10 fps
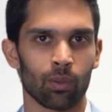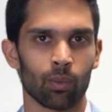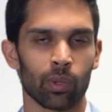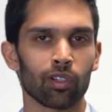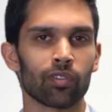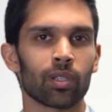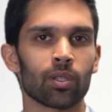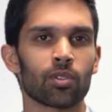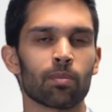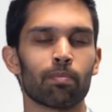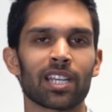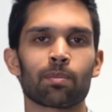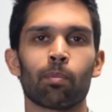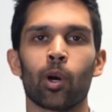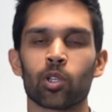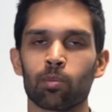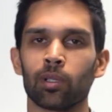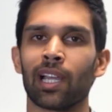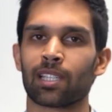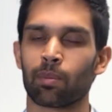We often use the best possible
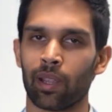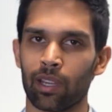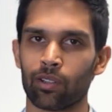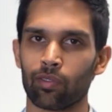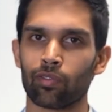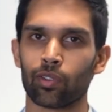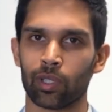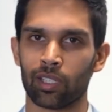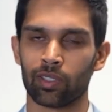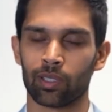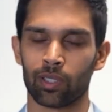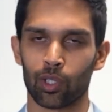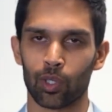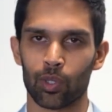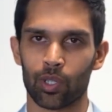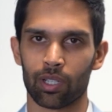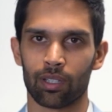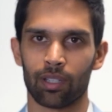explanation for a given conclusion.